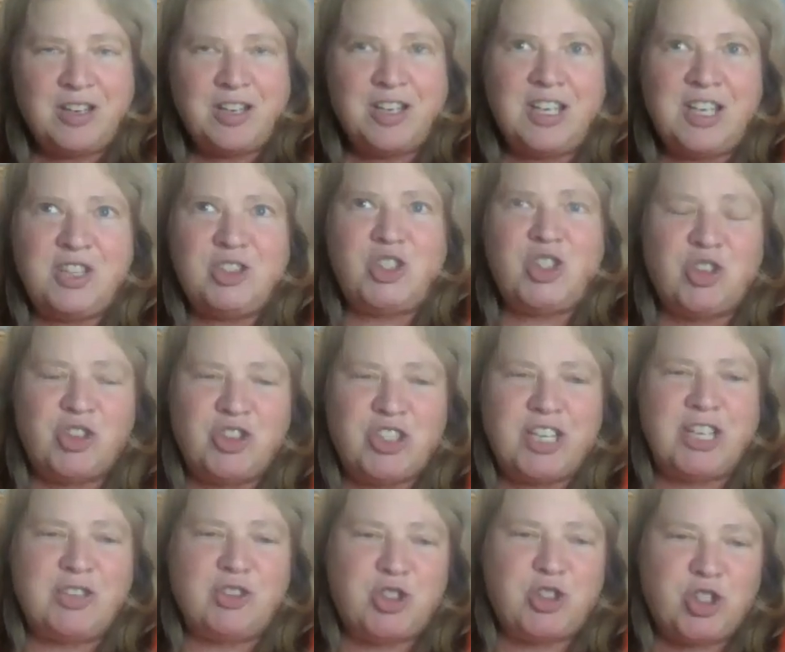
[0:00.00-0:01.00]
easier to
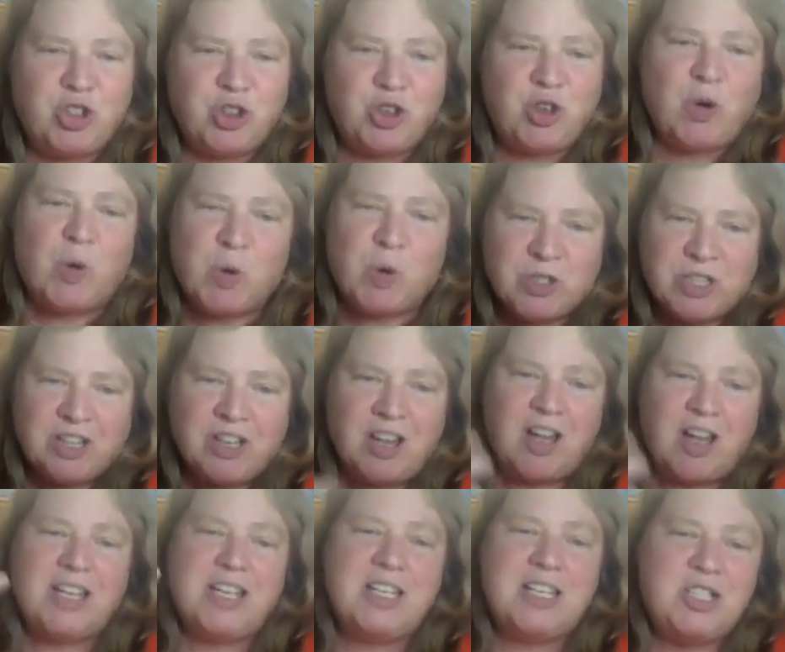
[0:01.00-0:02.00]
get to your goals, a
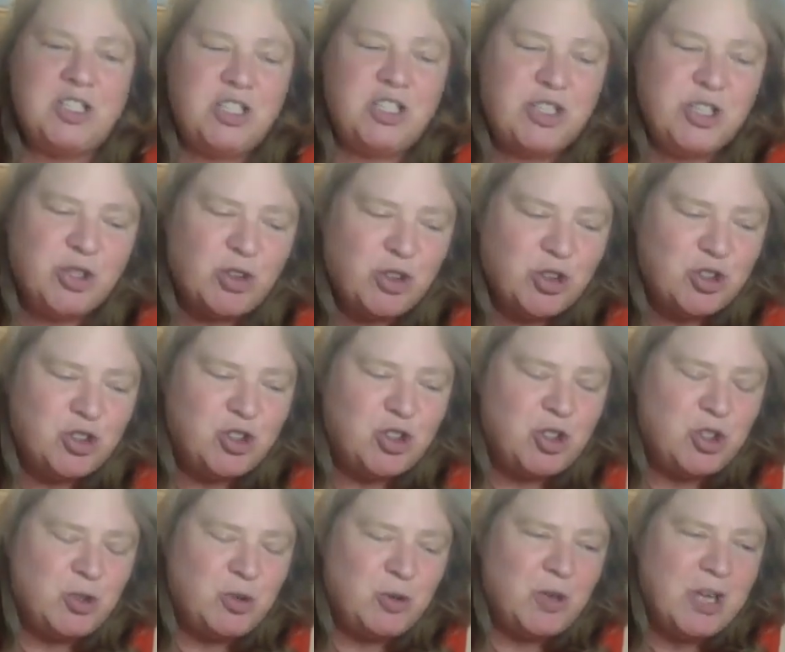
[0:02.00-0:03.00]
lot easier
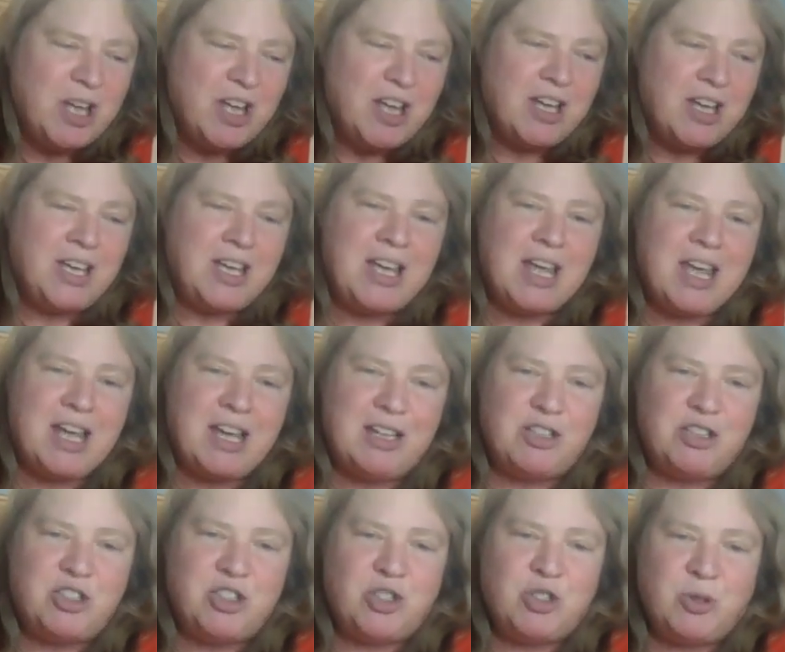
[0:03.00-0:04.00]
to
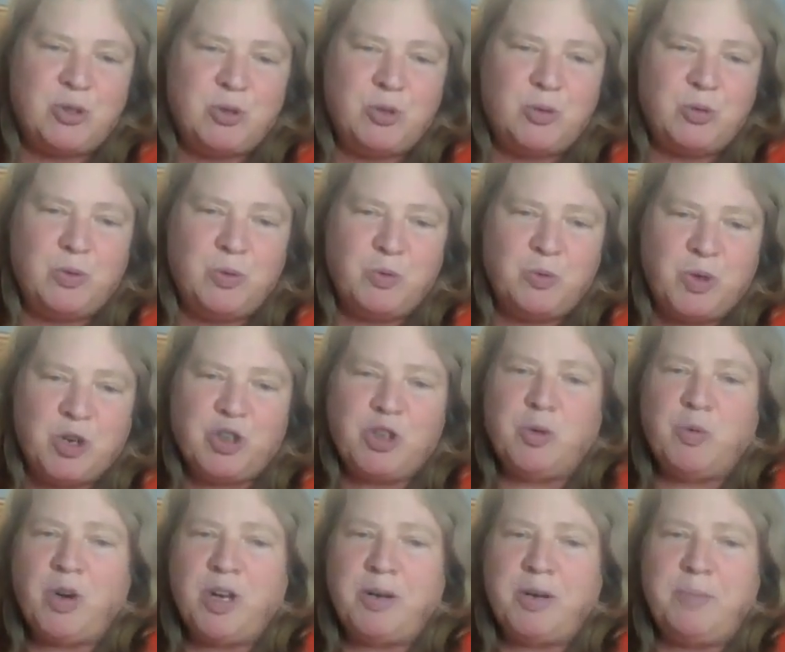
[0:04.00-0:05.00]
get to where
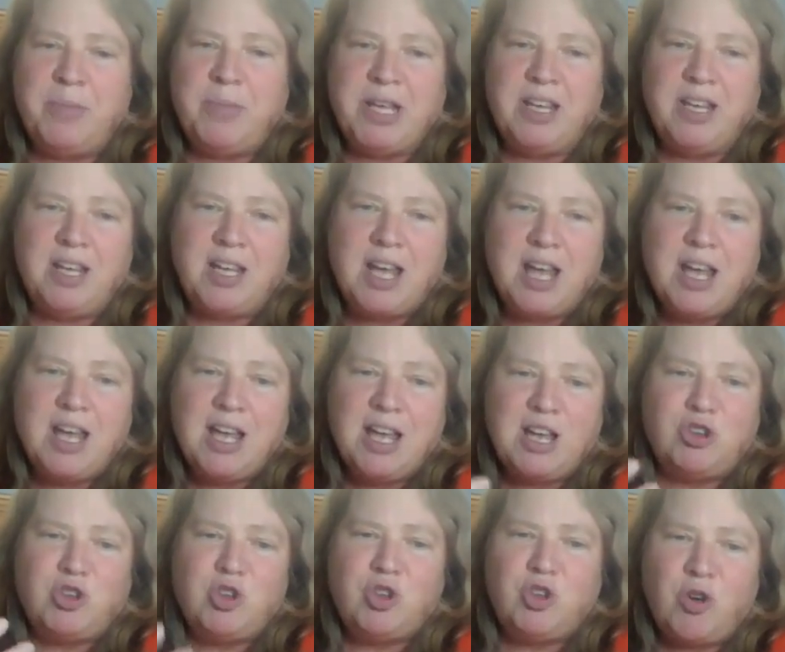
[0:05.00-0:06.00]
you want to be,
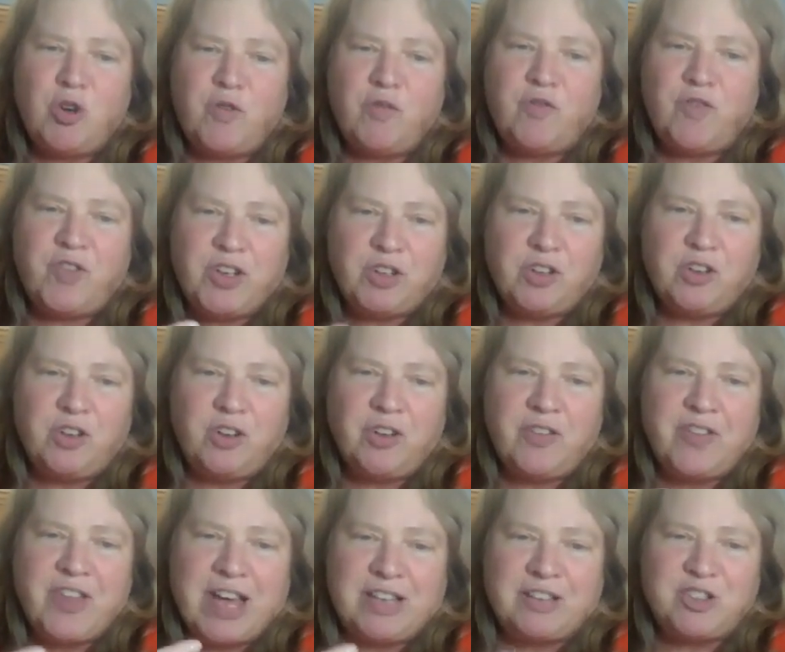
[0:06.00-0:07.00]
and you don't feel
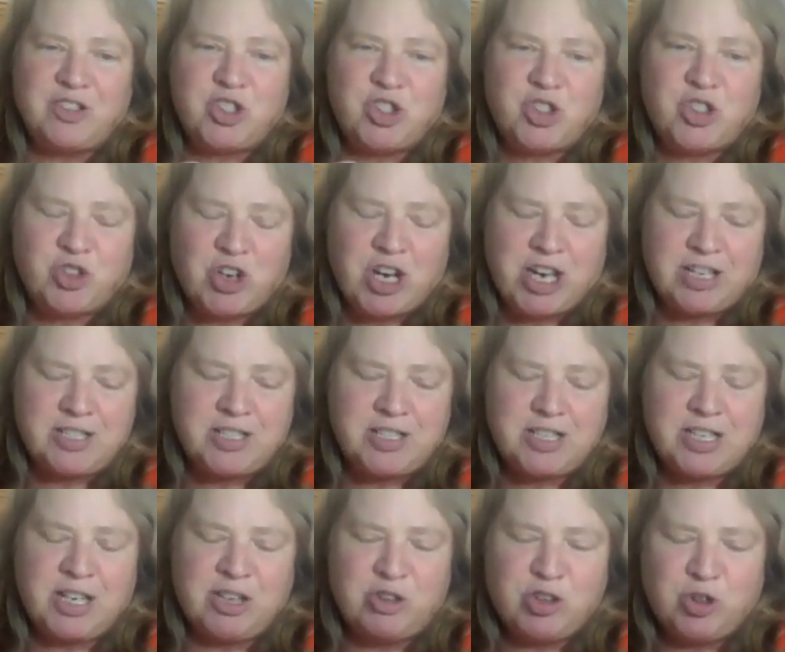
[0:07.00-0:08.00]
that
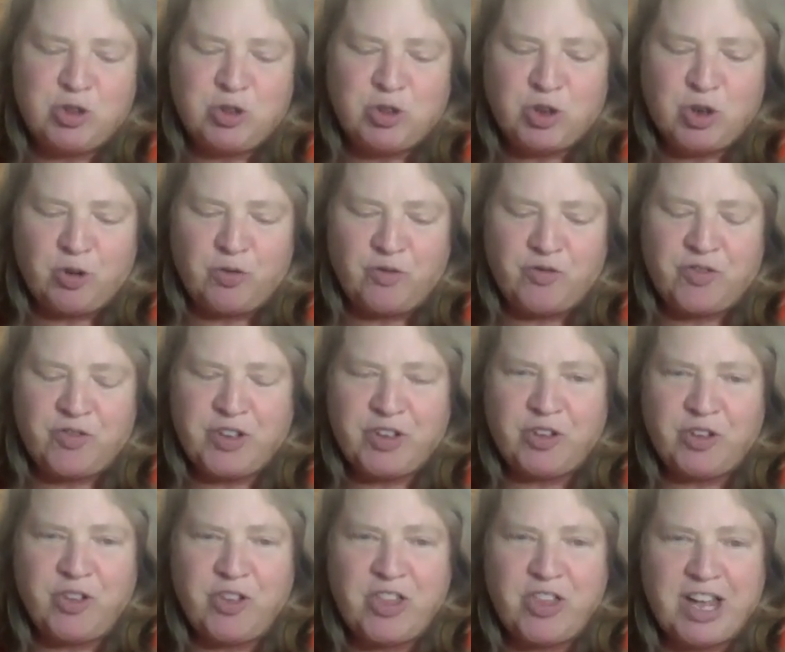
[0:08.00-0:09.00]
stress and you don't
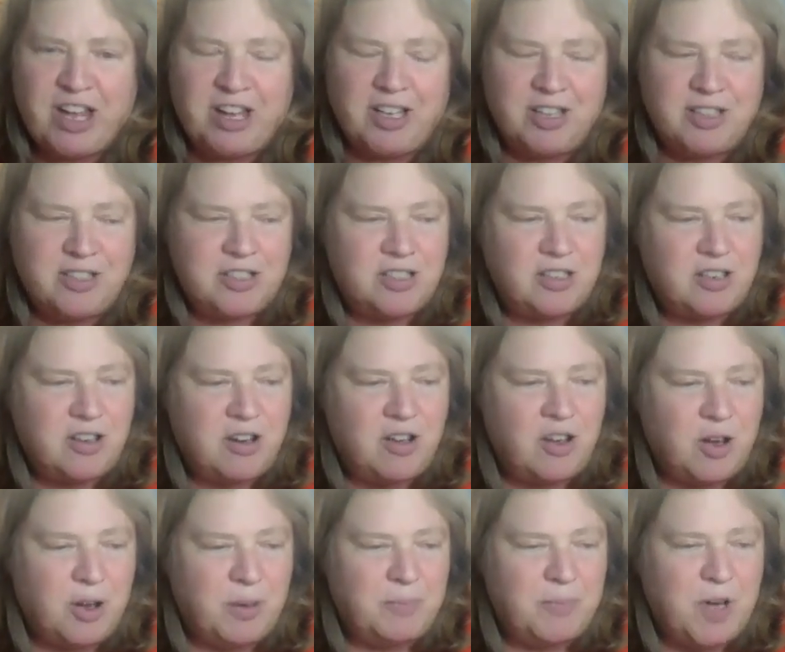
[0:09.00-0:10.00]
feel that
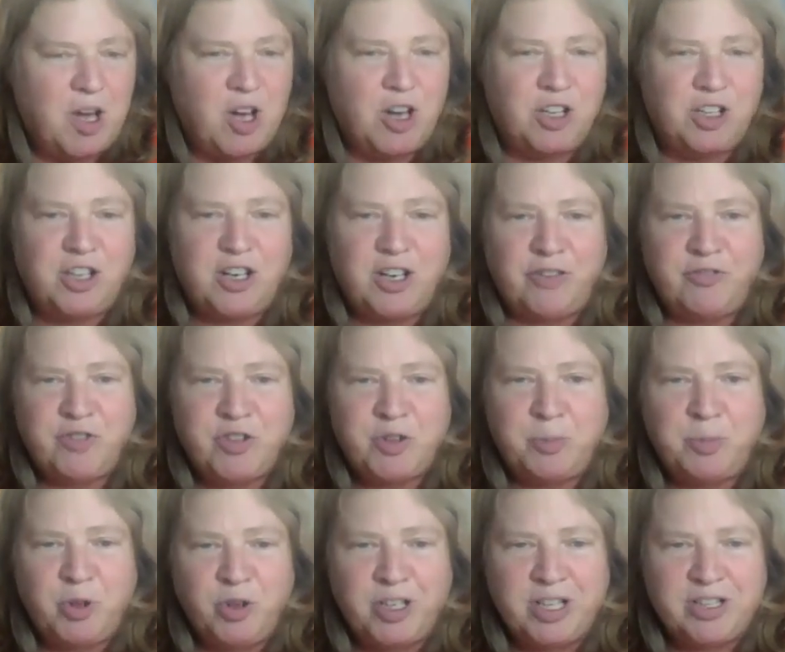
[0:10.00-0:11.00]

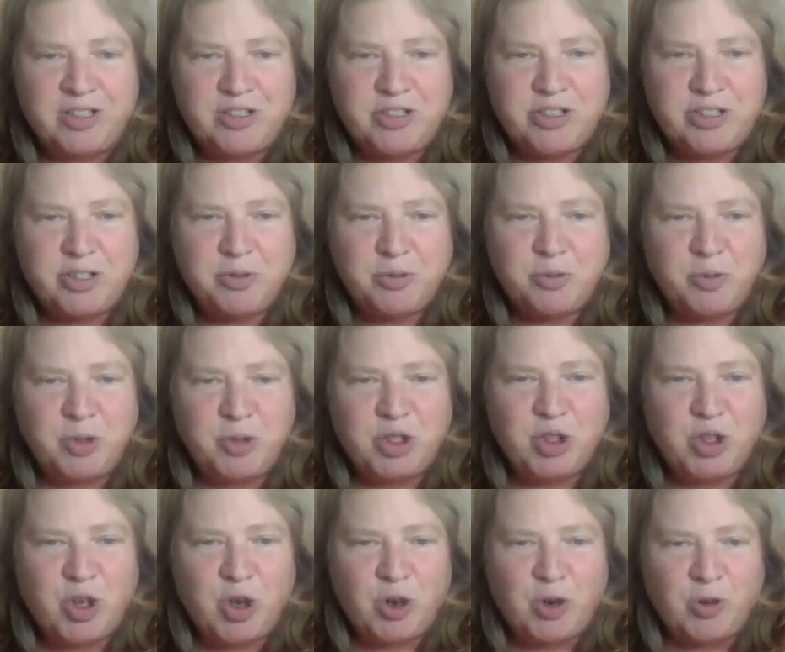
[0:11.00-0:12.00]
uncomfortableness when
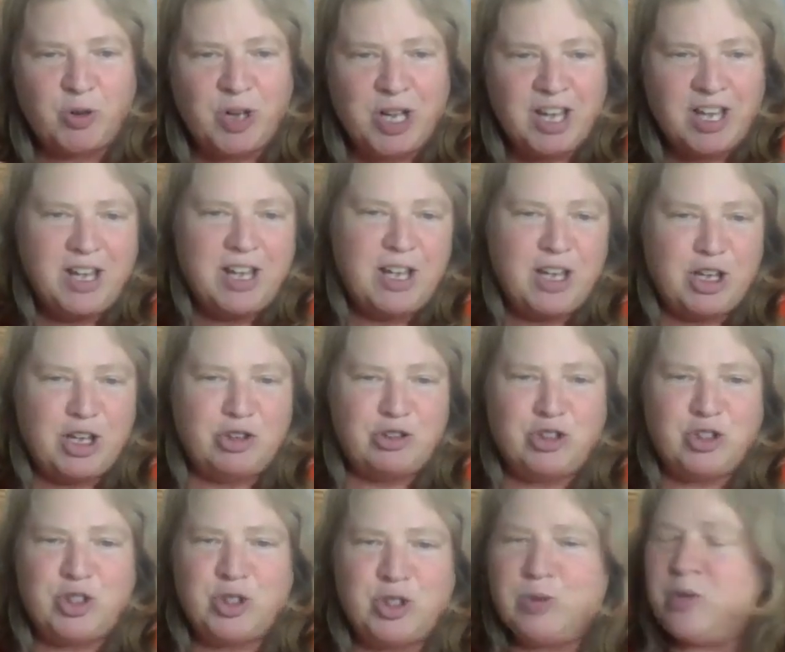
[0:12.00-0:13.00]
you go
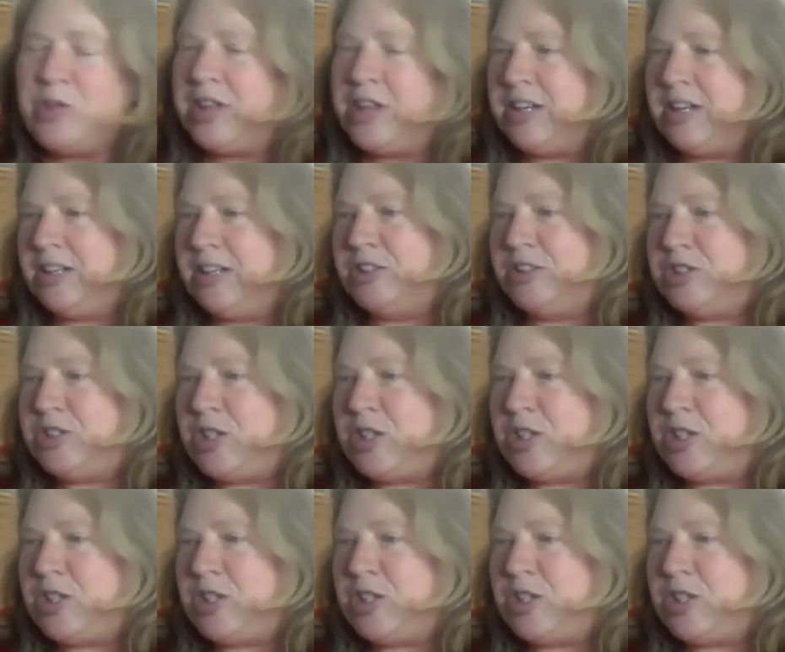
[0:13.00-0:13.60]
and do things.